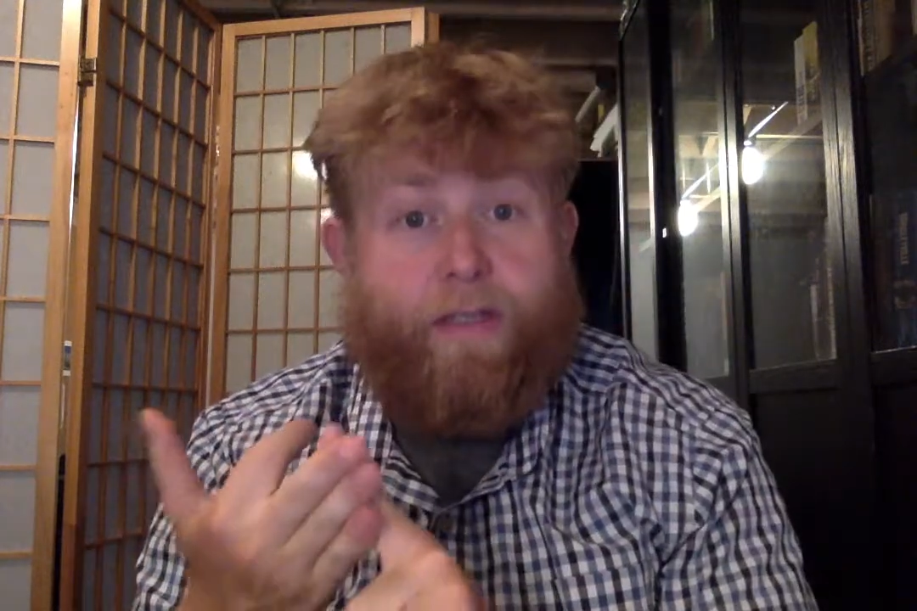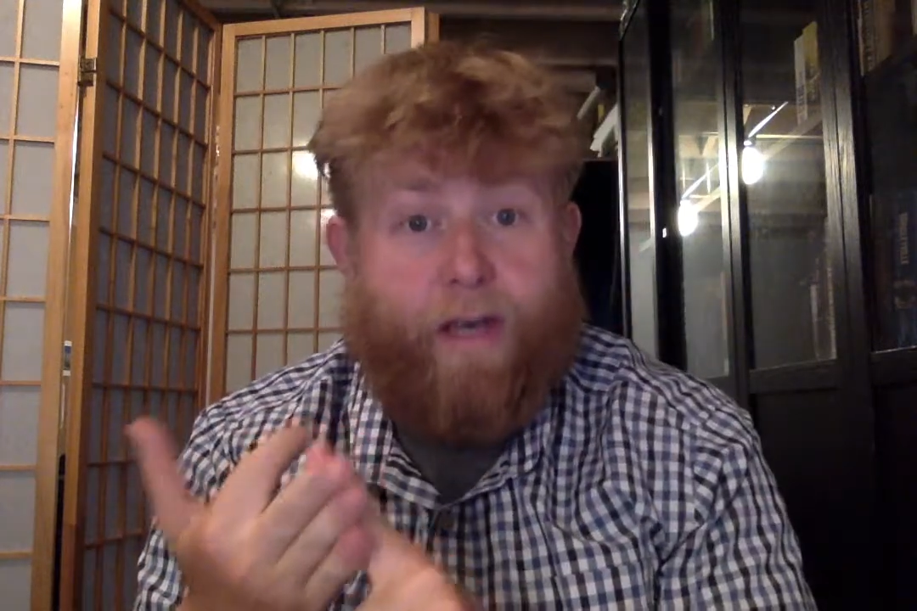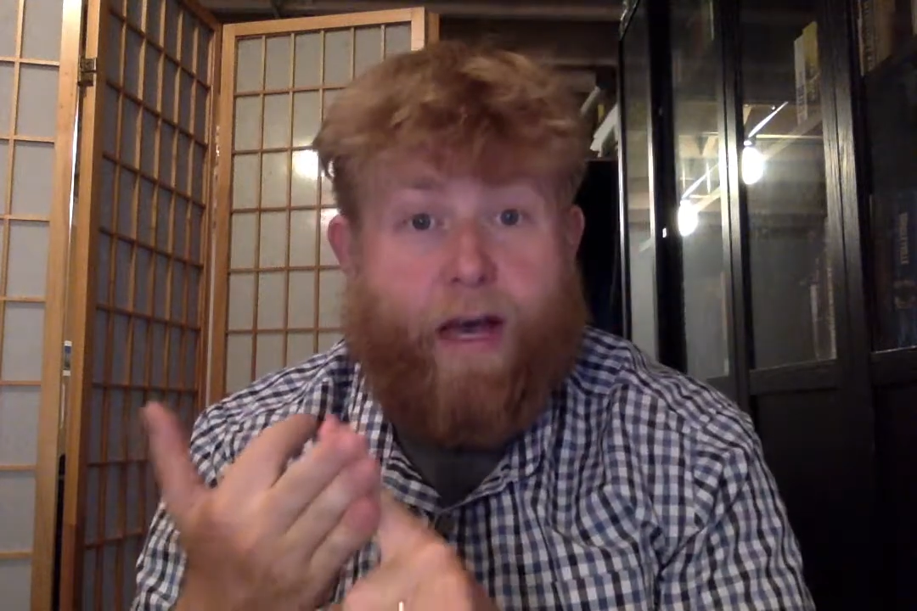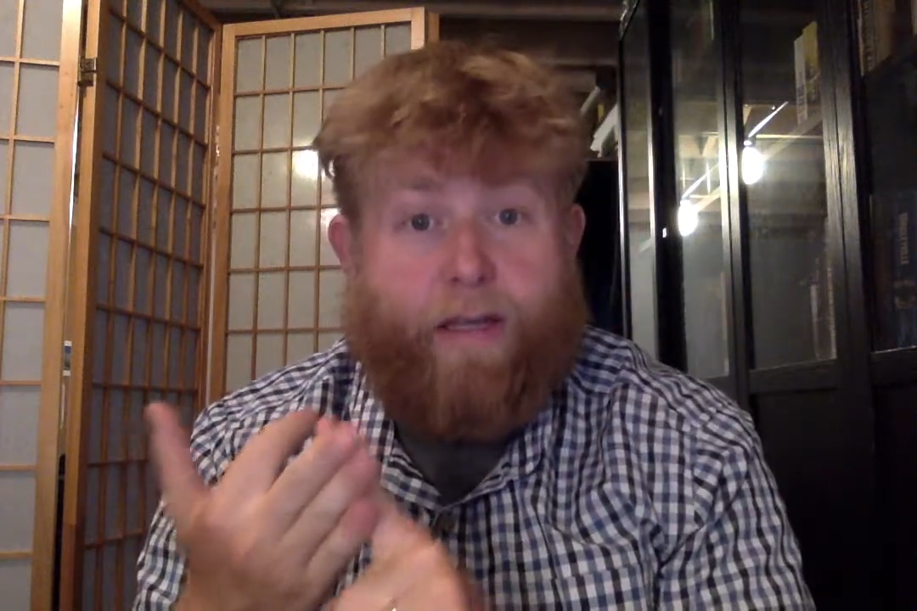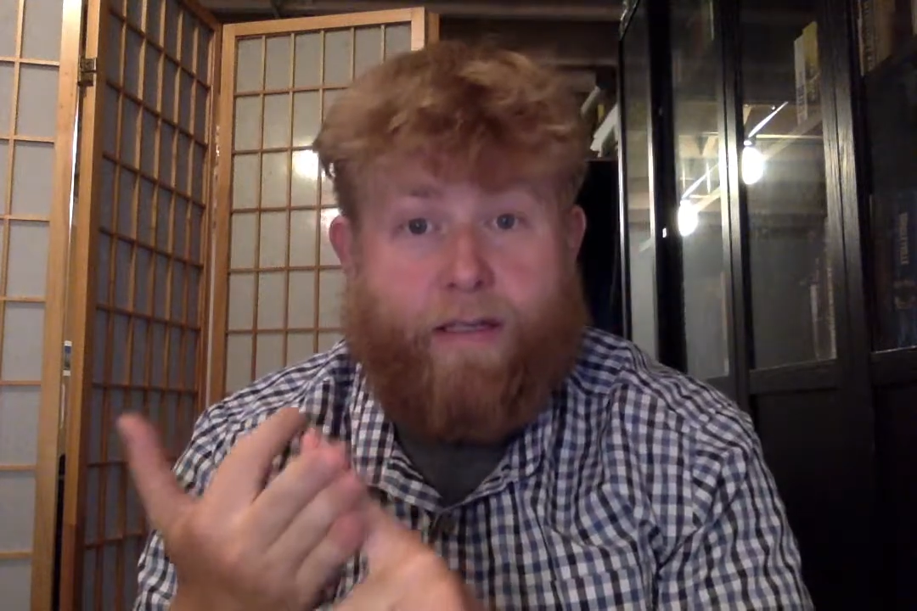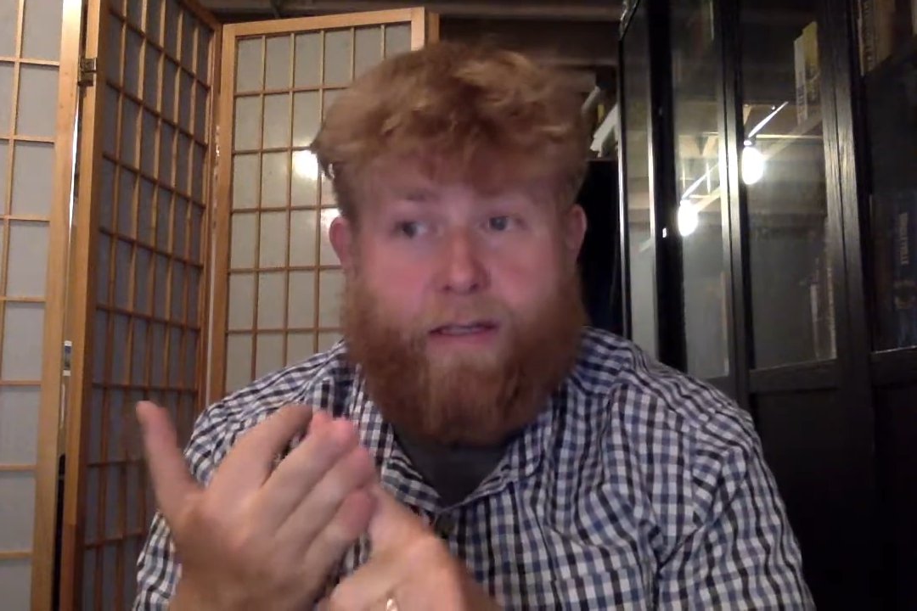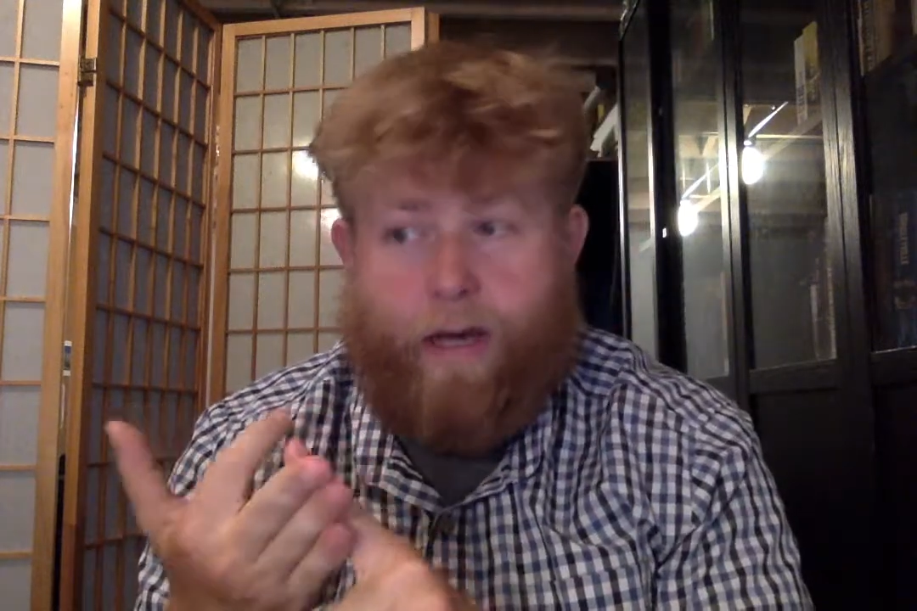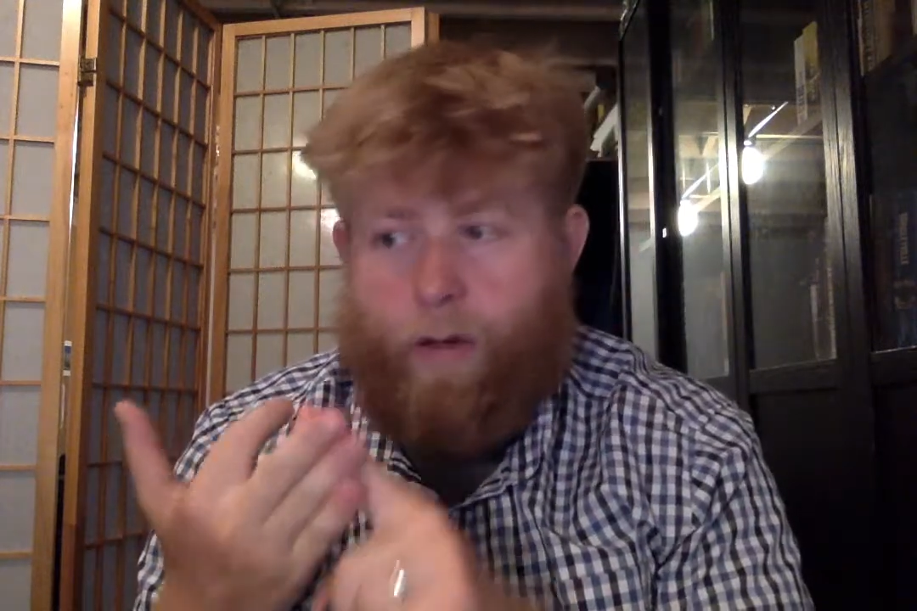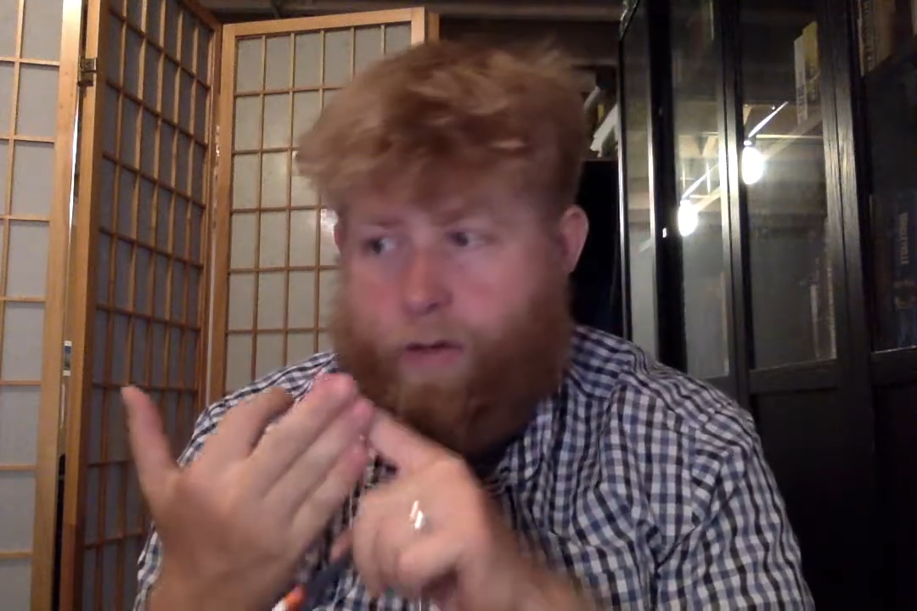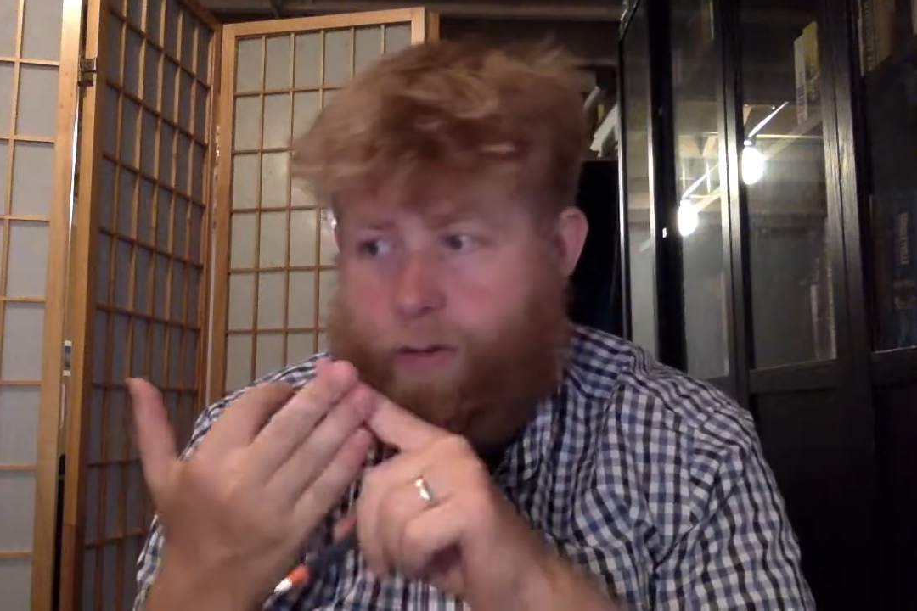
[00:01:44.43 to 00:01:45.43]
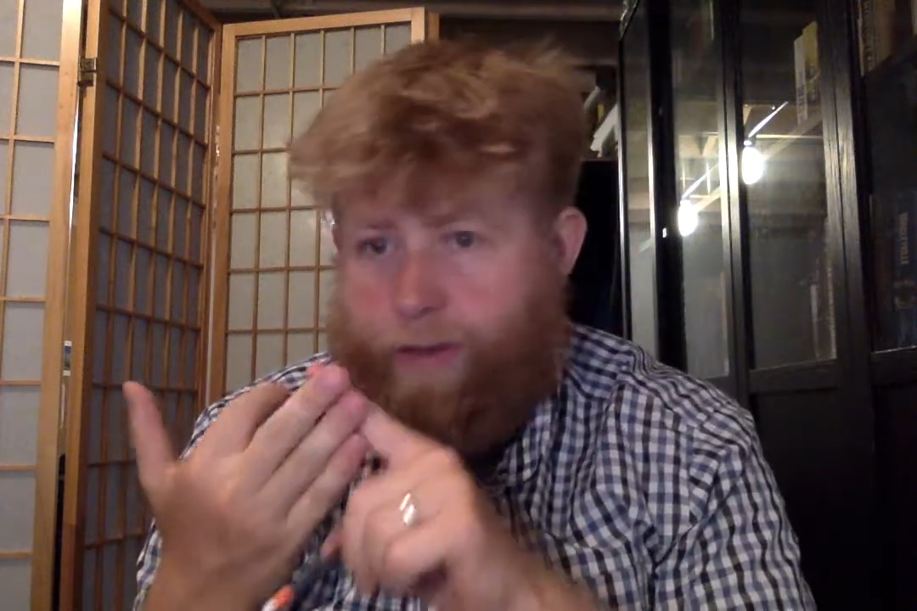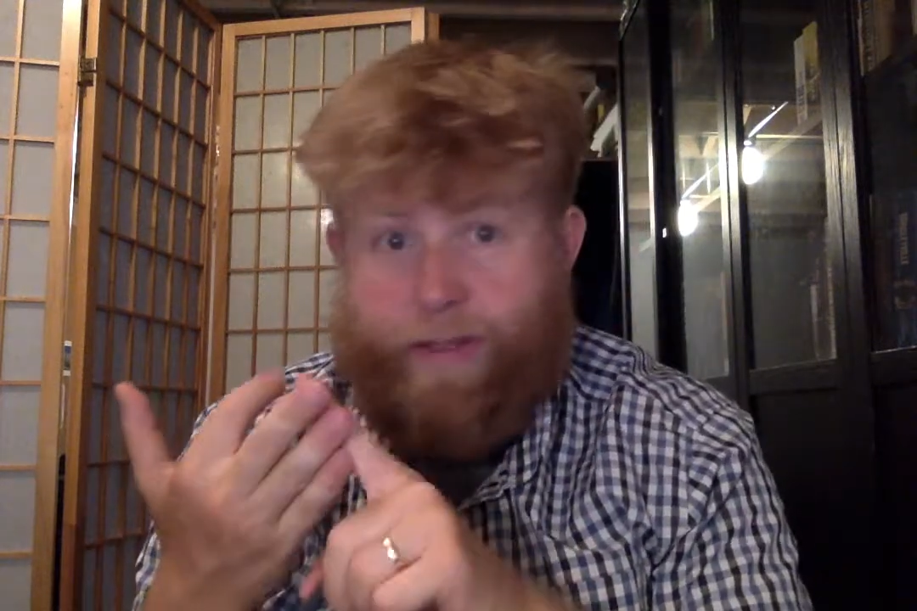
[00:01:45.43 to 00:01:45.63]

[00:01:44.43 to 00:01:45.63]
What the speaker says: the hacendados, right?